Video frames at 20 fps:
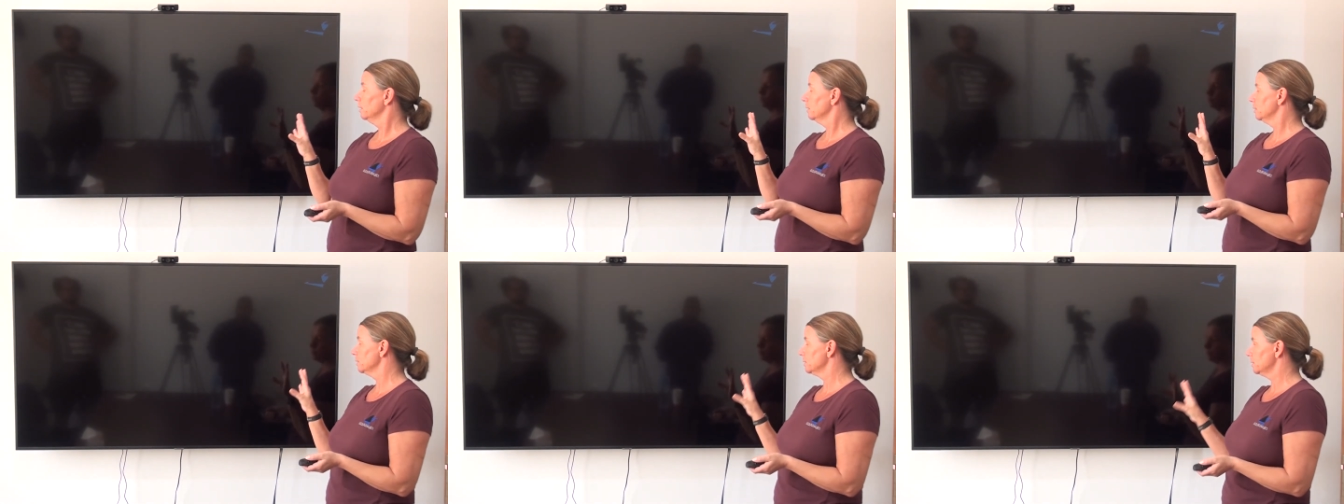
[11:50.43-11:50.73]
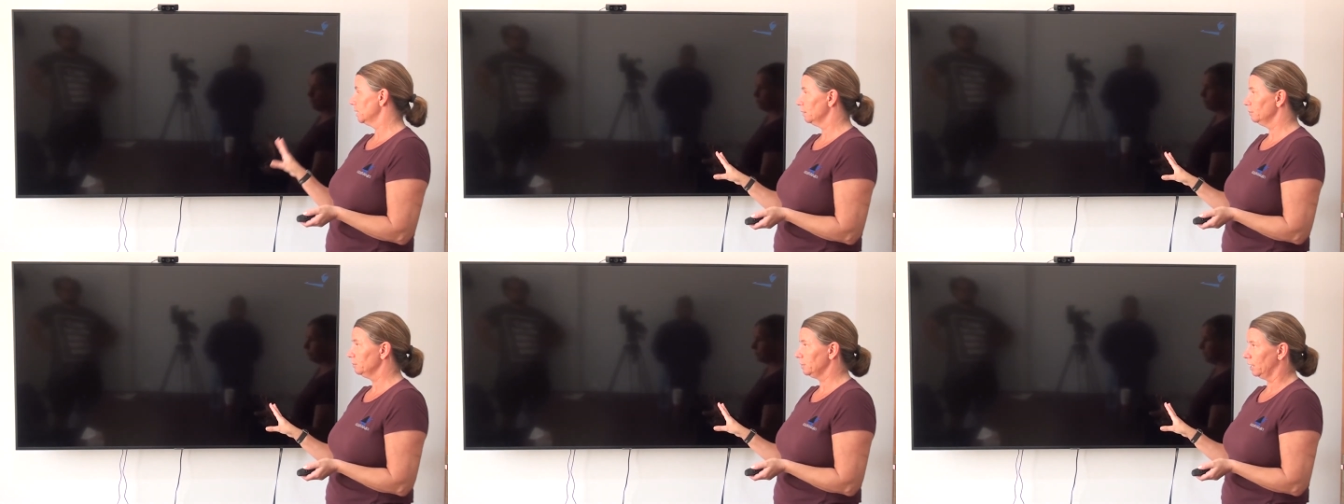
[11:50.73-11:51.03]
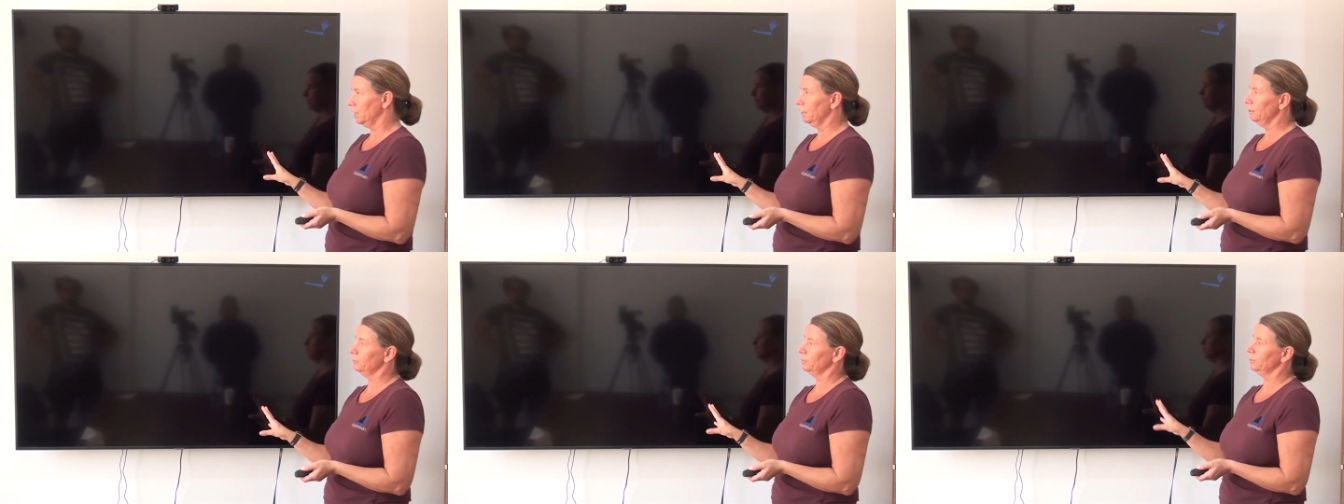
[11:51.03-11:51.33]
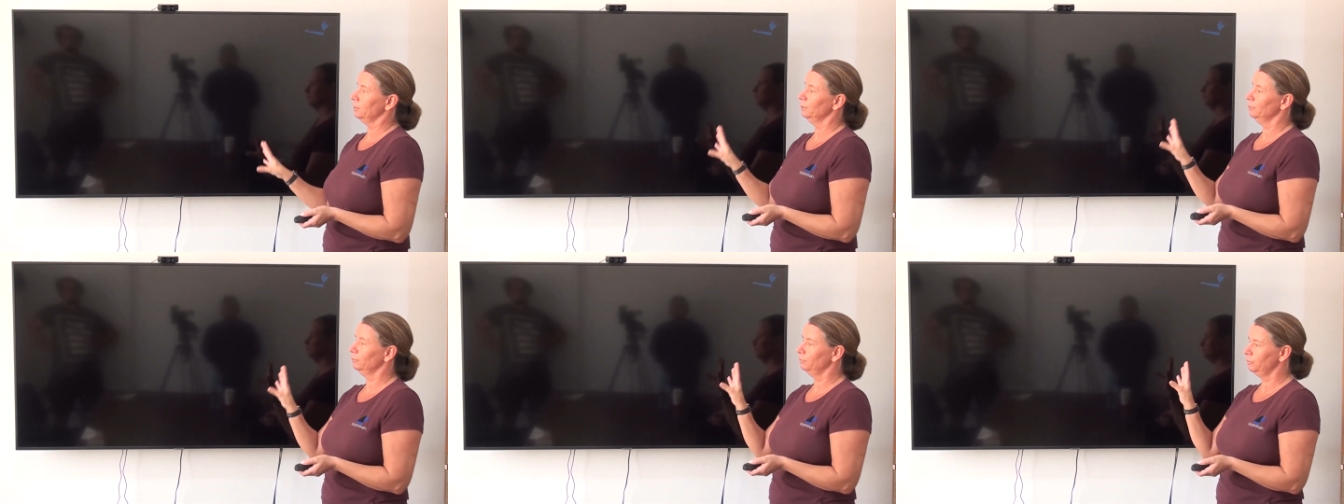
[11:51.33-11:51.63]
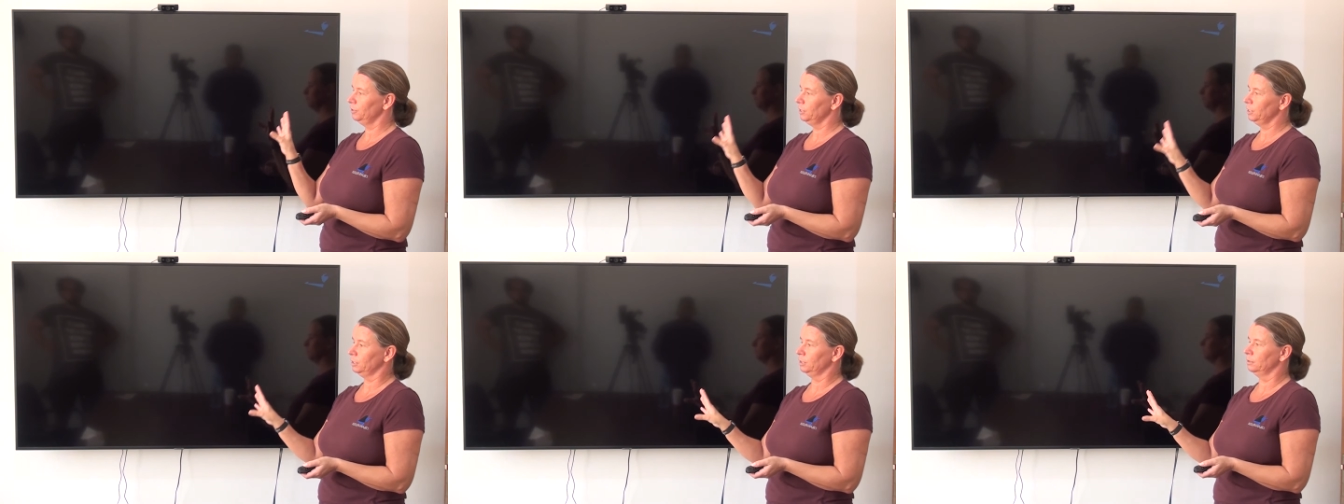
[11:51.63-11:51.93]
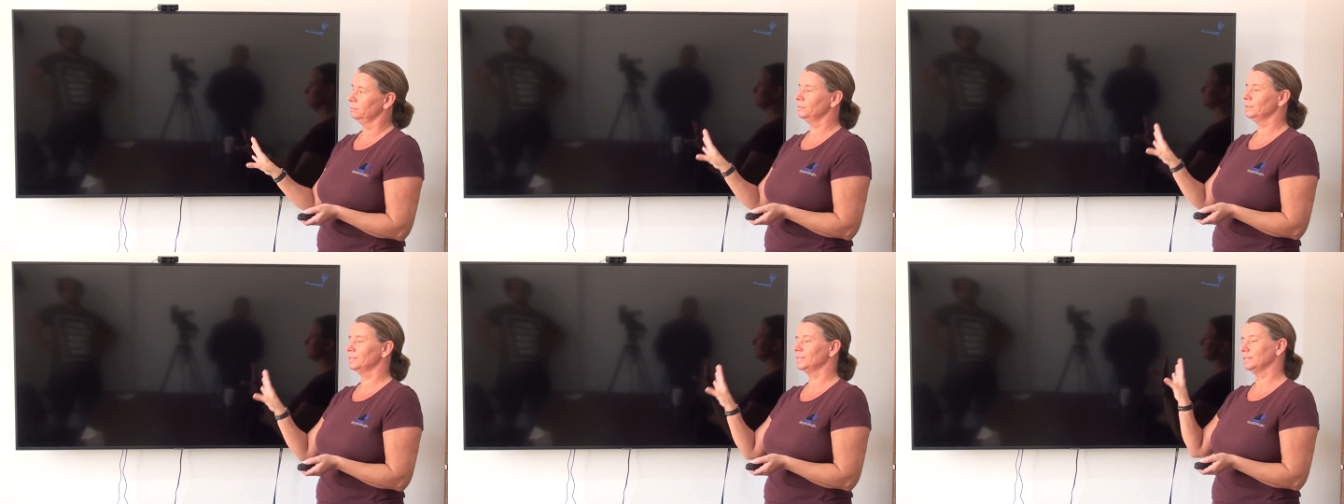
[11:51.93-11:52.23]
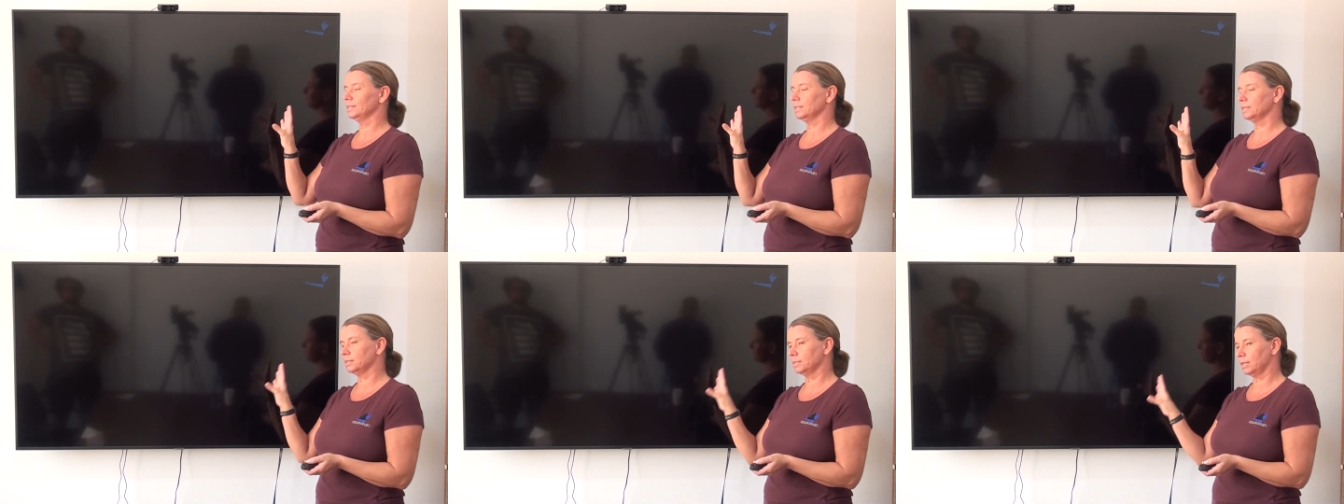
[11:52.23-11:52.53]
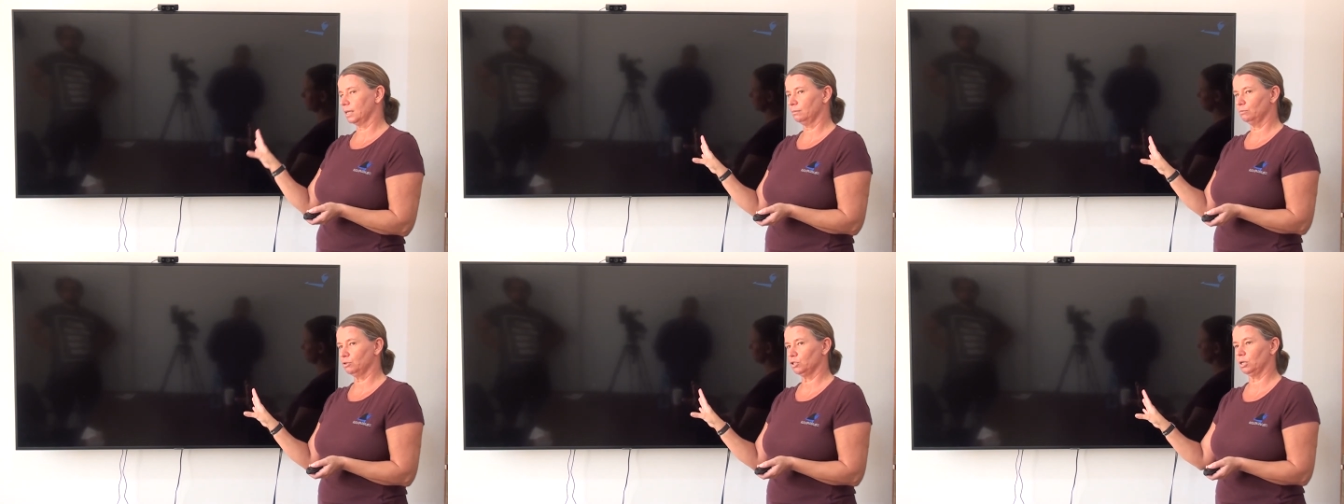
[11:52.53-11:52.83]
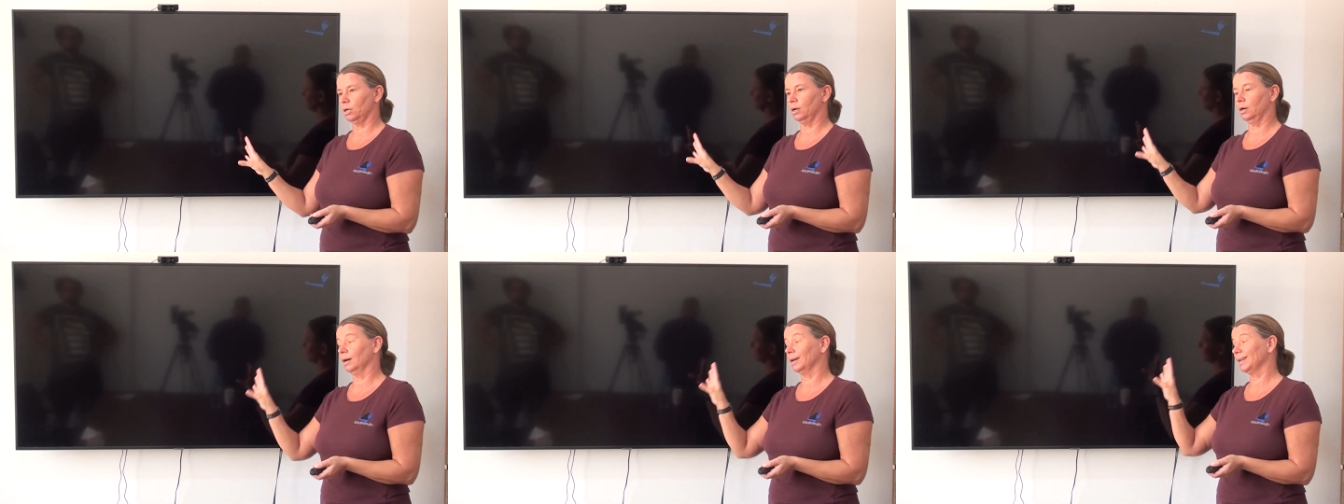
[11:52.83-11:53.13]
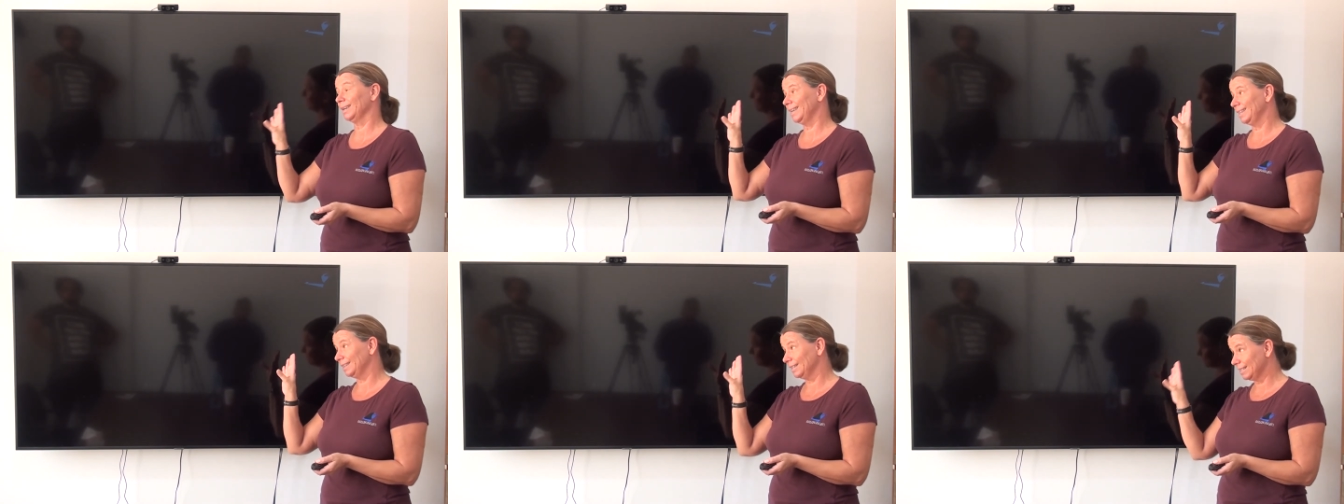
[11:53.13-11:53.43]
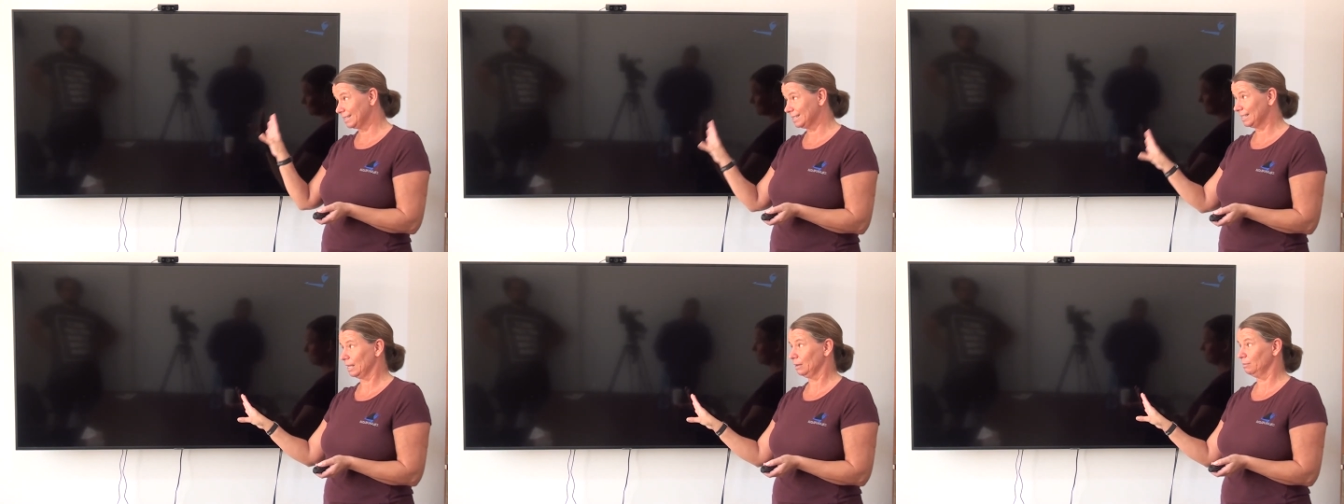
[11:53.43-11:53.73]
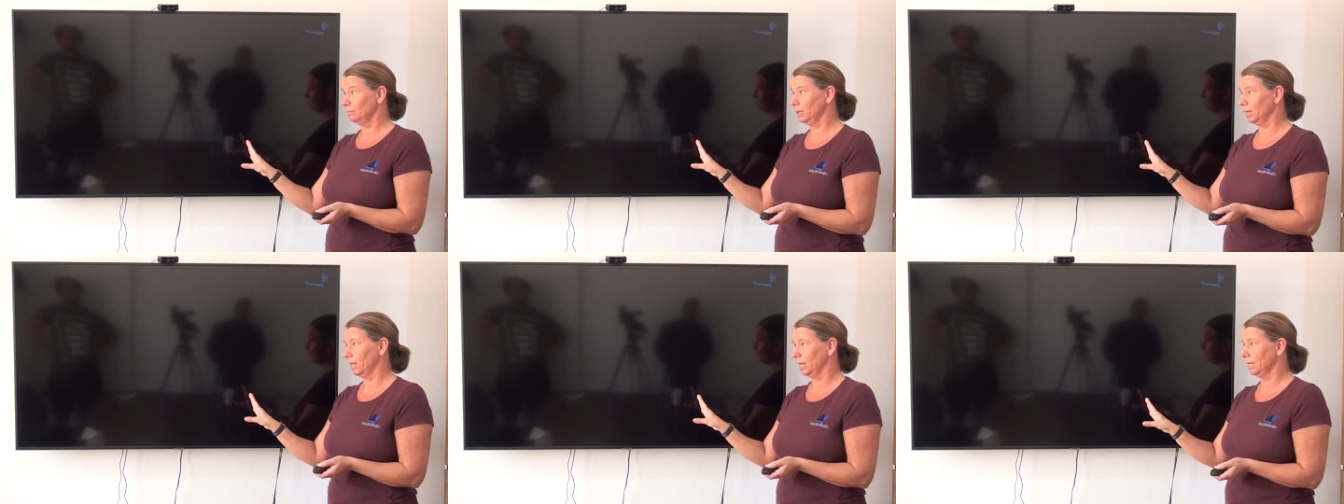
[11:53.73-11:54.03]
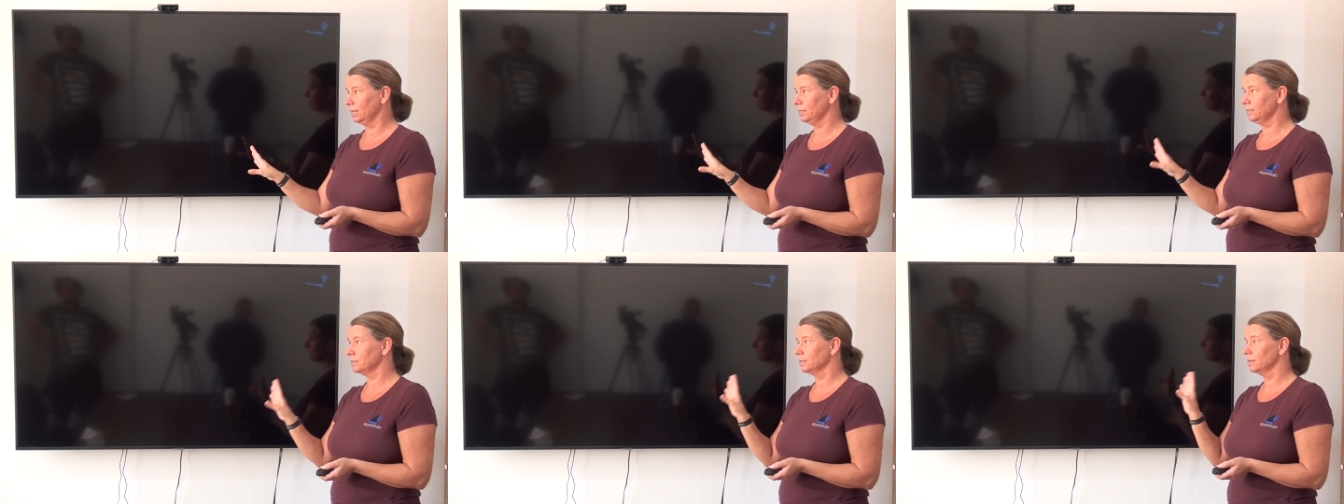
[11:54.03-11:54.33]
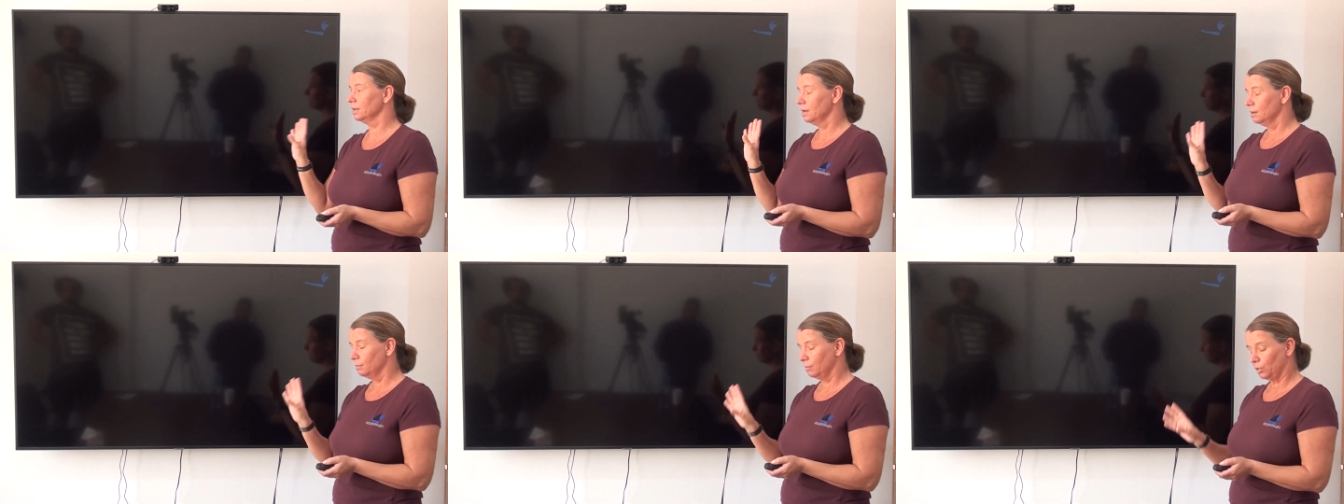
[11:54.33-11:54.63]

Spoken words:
the same diver films the same shark in the same place,